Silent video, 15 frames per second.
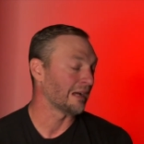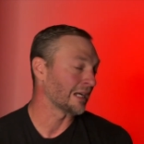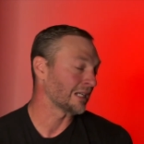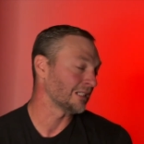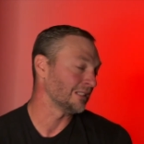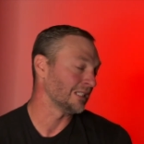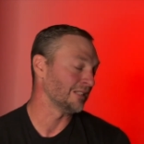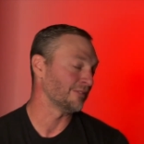I
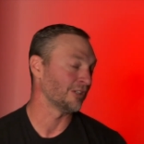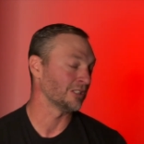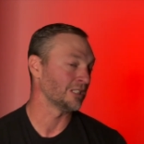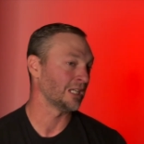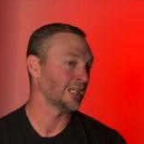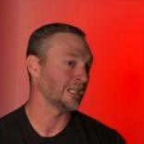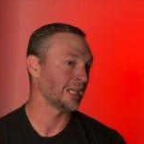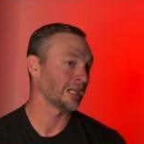could leave all
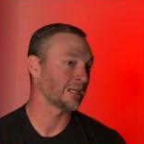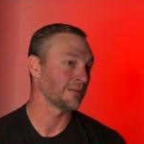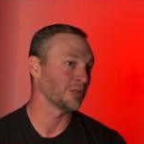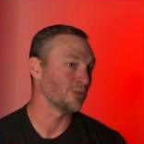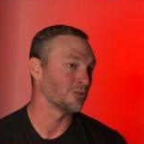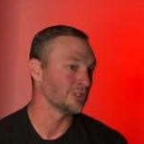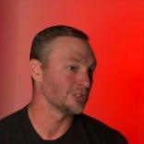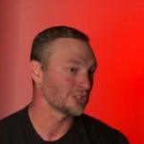day like I'm
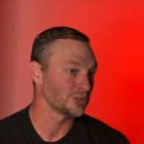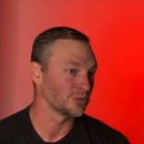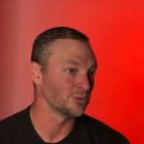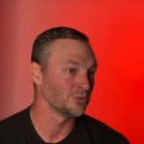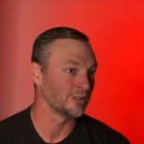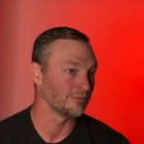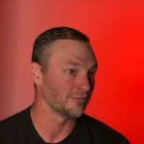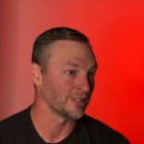going to
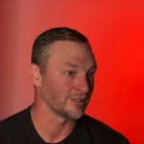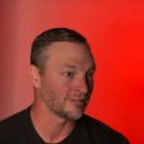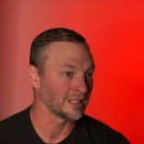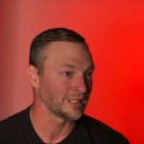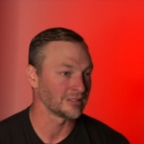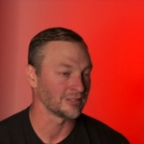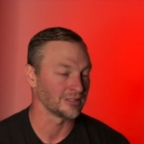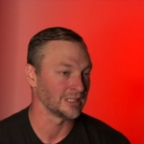school and run
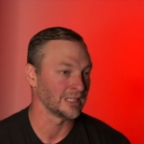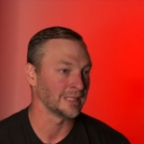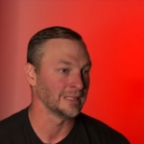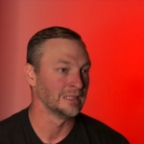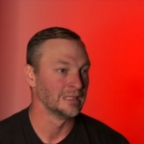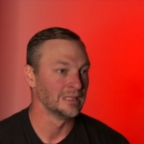around all day,